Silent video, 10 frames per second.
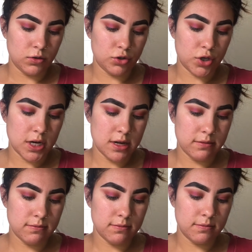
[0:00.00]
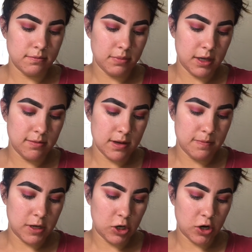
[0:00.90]
Dream BB
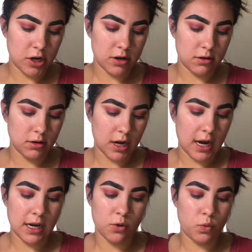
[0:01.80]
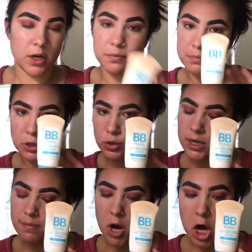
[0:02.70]
Pure 8-in-1
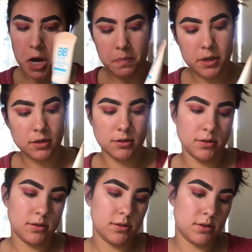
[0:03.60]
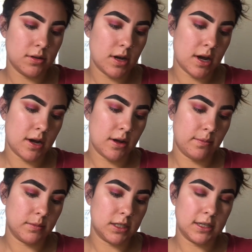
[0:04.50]
Beauty Balm
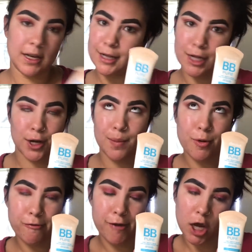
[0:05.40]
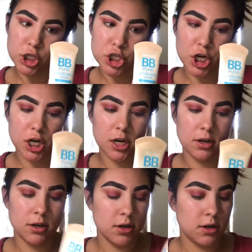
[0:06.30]
Skin Clearing Perfector
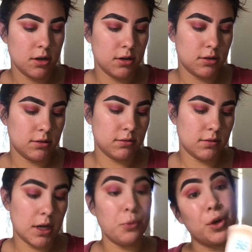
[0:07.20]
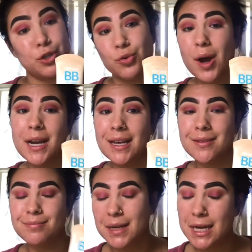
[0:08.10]
in 120
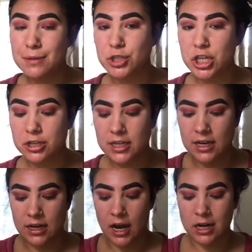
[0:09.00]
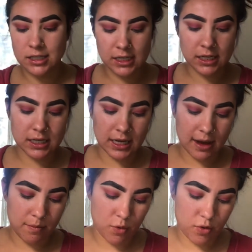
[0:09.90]
medium sheer tint. I honestly need to
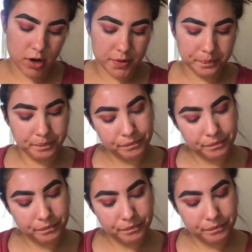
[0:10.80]
get more